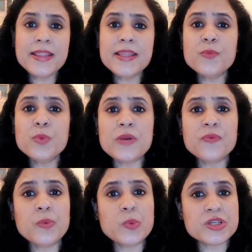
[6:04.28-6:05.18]
And then
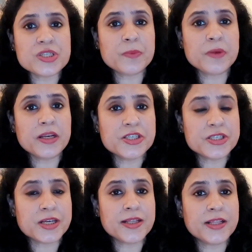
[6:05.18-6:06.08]
when we worship
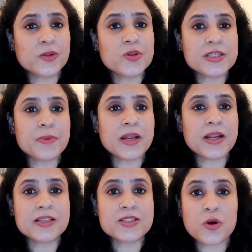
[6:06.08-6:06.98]
Ganesha, then Tulsi
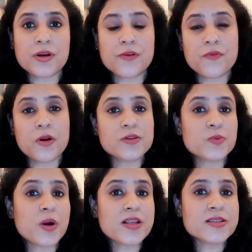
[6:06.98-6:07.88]
plant is not involved.
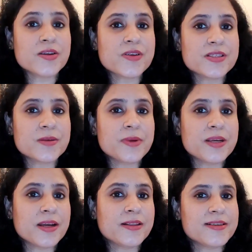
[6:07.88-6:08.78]
So what is the reason
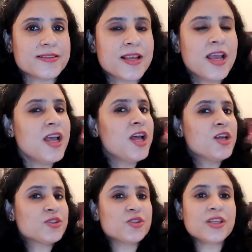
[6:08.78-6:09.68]
behind this?
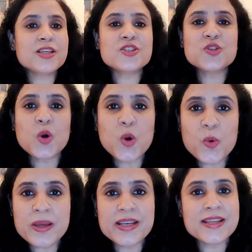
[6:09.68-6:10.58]
So there's
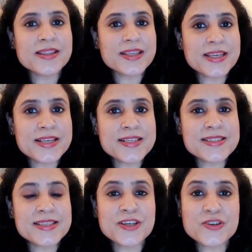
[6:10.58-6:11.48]
so many
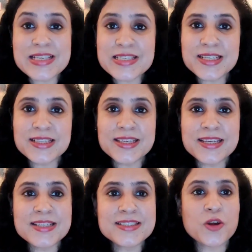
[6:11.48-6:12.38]
things, interesting
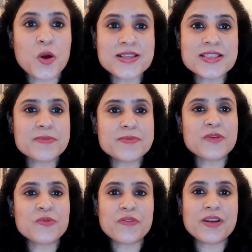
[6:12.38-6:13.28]
things, concepts
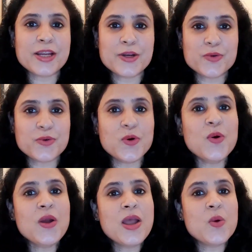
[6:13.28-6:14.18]
that we will get to
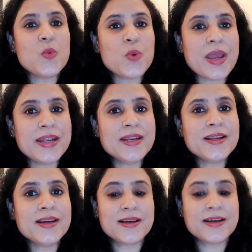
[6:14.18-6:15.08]
know
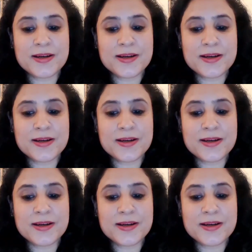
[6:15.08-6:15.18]
when